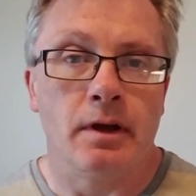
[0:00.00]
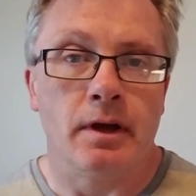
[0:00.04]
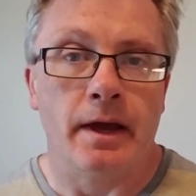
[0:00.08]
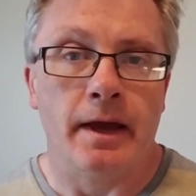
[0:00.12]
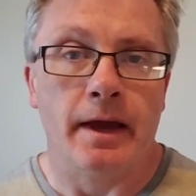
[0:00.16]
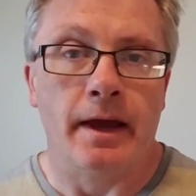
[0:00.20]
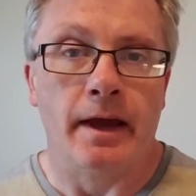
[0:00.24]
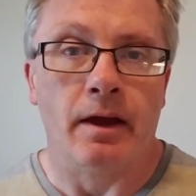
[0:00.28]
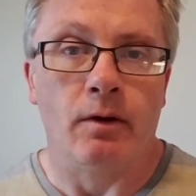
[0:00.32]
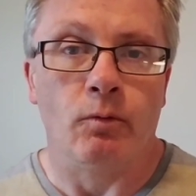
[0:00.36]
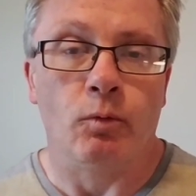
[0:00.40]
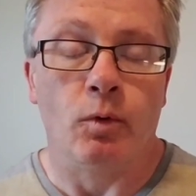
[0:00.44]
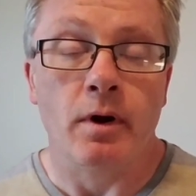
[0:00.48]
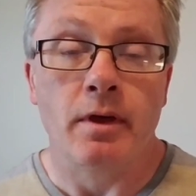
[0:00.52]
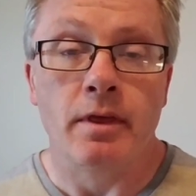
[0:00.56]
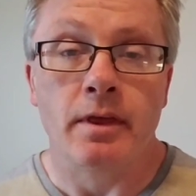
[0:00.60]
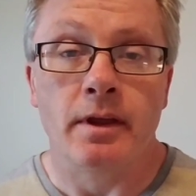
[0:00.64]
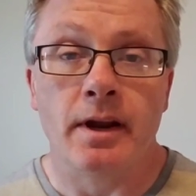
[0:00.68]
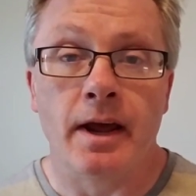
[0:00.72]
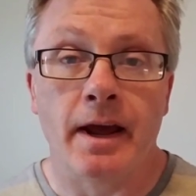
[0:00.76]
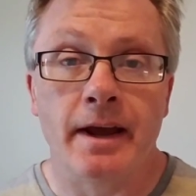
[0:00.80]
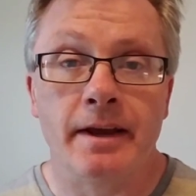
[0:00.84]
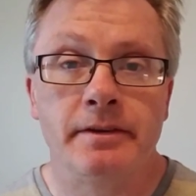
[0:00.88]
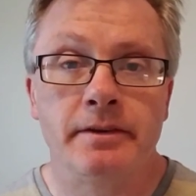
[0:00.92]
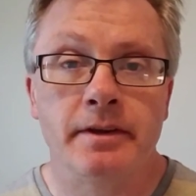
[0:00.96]
And one of the
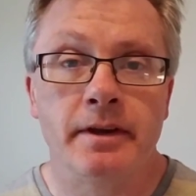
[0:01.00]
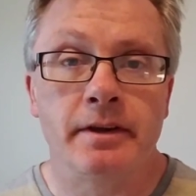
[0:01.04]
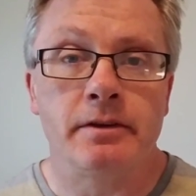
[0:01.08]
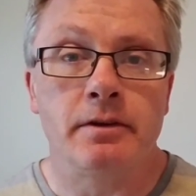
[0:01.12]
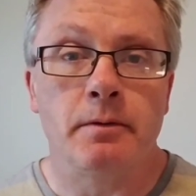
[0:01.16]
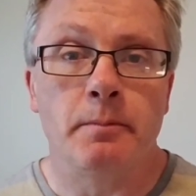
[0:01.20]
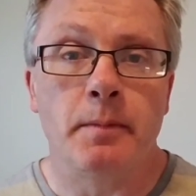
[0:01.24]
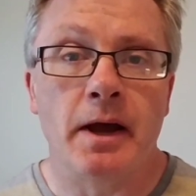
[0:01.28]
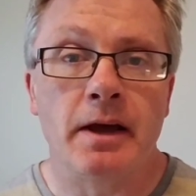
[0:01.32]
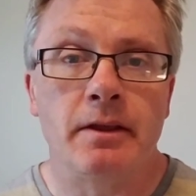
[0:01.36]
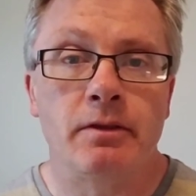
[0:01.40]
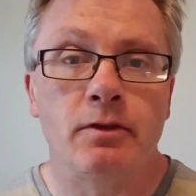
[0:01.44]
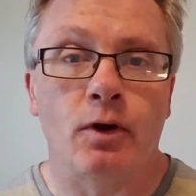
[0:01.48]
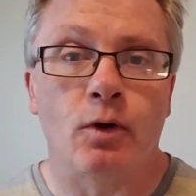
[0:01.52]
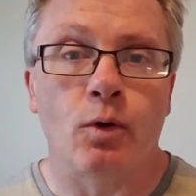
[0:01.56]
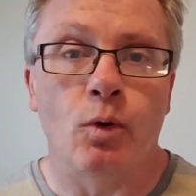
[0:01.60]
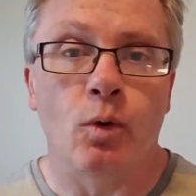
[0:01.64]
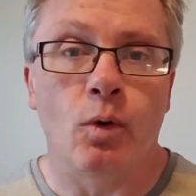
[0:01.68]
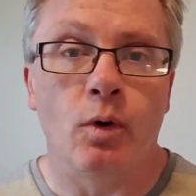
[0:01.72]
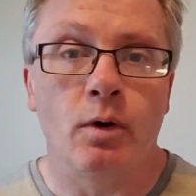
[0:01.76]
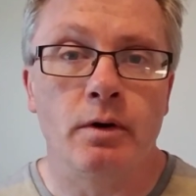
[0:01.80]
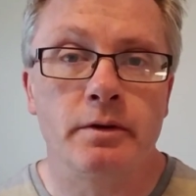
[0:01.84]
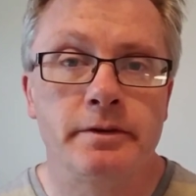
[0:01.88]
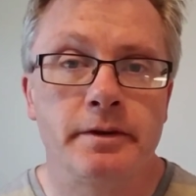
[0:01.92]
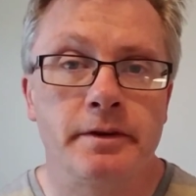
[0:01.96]
nice things about the
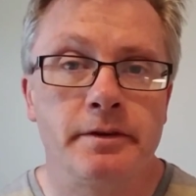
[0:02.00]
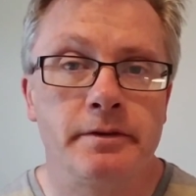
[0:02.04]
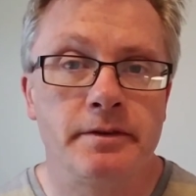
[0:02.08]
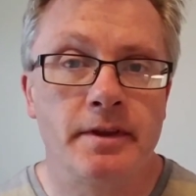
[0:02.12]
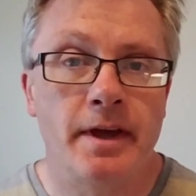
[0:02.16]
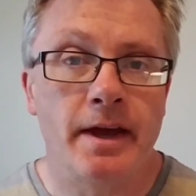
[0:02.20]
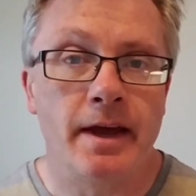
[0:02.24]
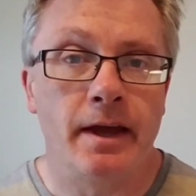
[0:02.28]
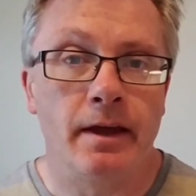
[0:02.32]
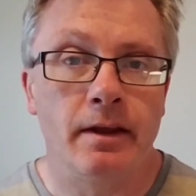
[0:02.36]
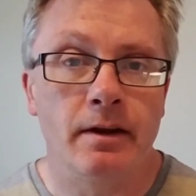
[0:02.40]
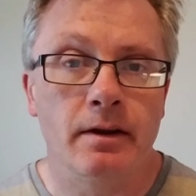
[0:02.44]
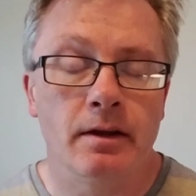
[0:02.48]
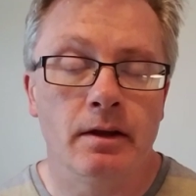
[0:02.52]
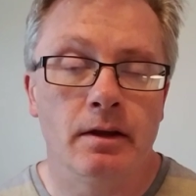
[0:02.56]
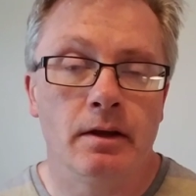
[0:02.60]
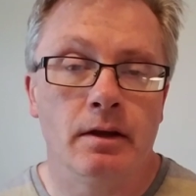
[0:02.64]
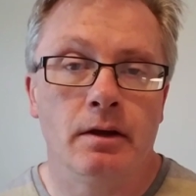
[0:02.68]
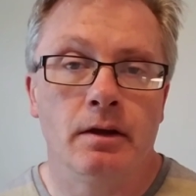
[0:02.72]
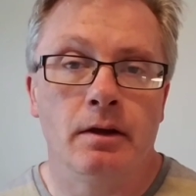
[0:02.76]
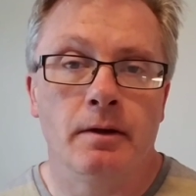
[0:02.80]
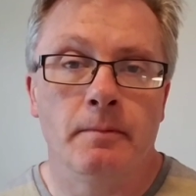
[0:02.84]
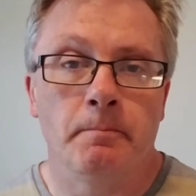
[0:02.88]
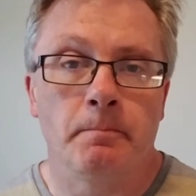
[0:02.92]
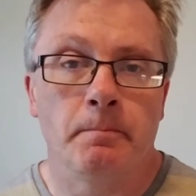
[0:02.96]
course is that
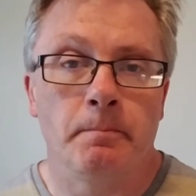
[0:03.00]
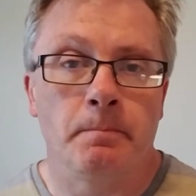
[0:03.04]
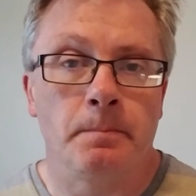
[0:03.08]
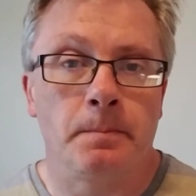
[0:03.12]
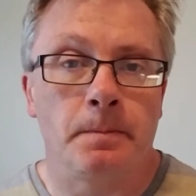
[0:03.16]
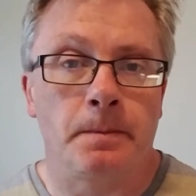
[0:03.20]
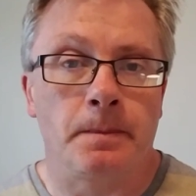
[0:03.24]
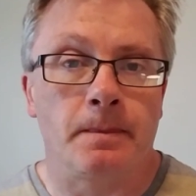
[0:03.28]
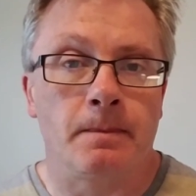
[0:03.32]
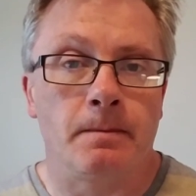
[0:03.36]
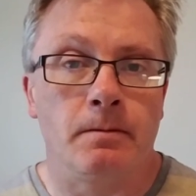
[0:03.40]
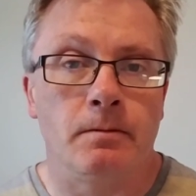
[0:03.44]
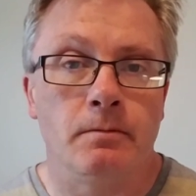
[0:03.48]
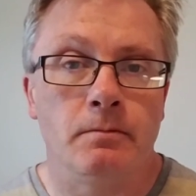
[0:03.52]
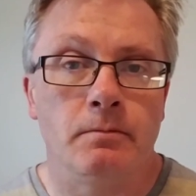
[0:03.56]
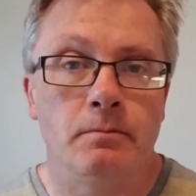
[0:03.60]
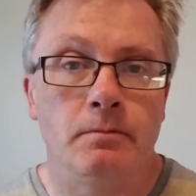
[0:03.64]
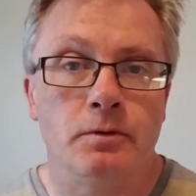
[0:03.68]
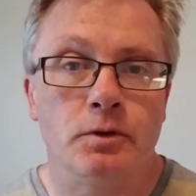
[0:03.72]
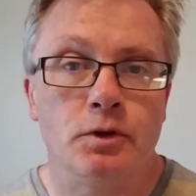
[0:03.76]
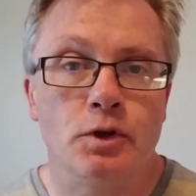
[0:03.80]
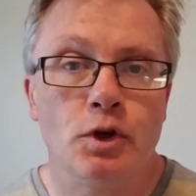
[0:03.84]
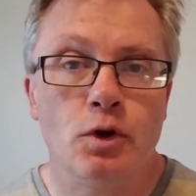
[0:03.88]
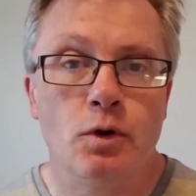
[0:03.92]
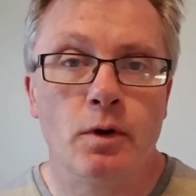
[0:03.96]

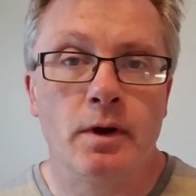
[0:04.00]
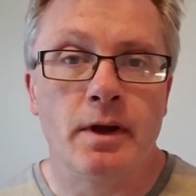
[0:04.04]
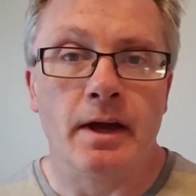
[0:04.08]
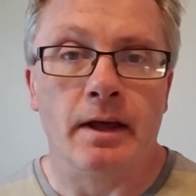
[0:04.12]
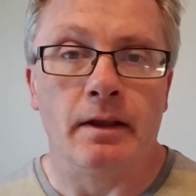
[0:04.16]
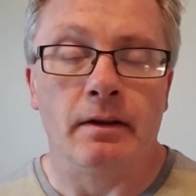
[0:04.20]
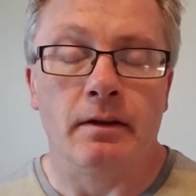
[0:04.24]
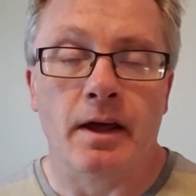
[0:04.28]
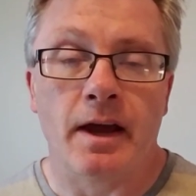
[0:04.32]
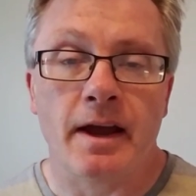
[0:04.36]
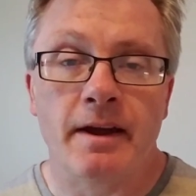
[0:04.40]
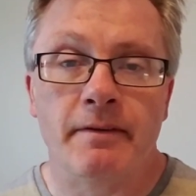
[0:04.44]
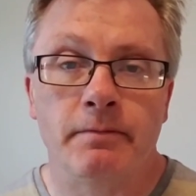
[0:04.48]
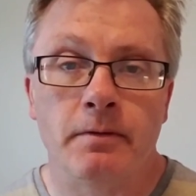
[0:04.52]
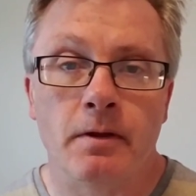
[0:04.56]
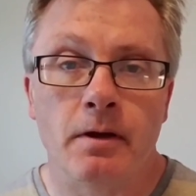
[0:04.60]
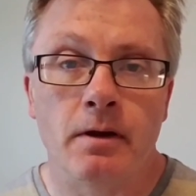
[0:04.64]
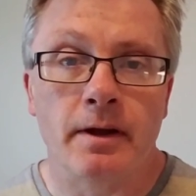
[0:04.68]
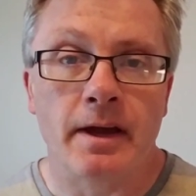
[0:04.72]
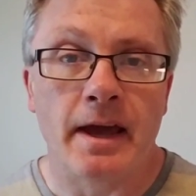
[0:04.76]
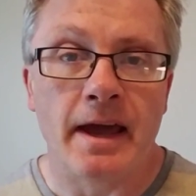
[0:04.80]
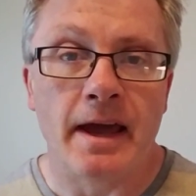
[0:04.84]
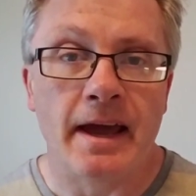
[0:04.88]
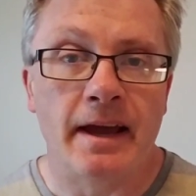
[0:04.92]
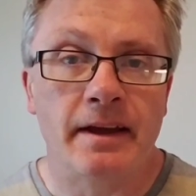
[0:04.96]
you get
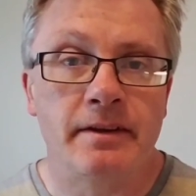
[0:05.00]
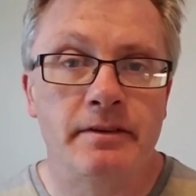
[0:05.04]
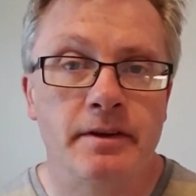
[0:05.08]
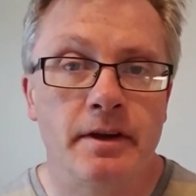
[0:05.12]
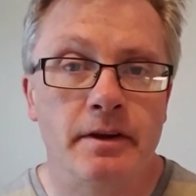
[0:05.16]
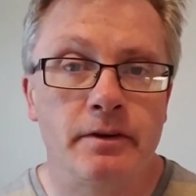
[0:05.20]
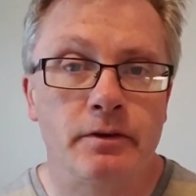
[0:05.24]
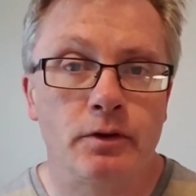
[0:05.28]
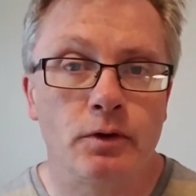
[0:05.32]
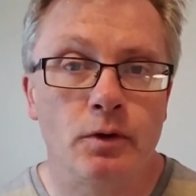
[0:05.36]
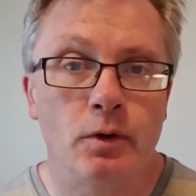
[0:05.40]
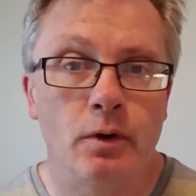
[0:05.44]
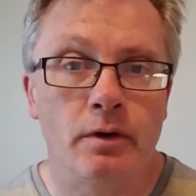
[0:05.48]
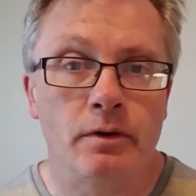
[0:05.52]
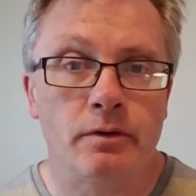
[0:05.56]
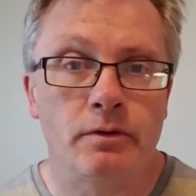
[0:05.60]
lifelong access to it.